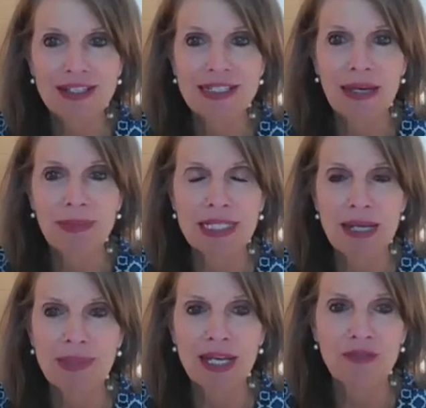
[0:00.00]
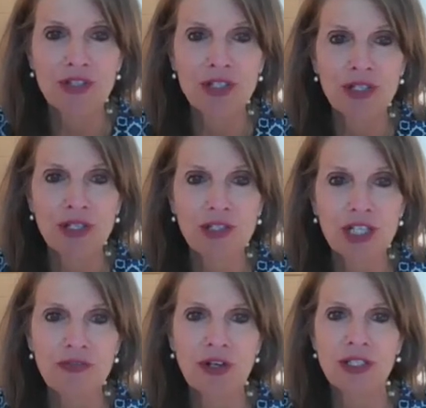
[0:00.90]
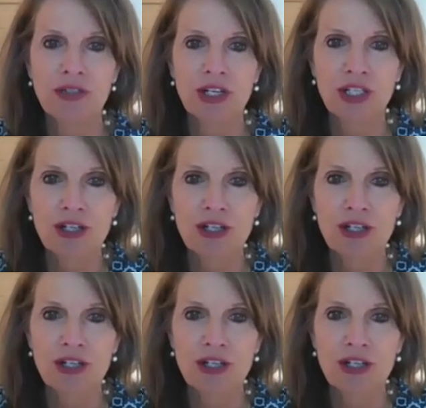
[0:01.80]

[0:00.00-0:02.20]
WWF's Chief Conservation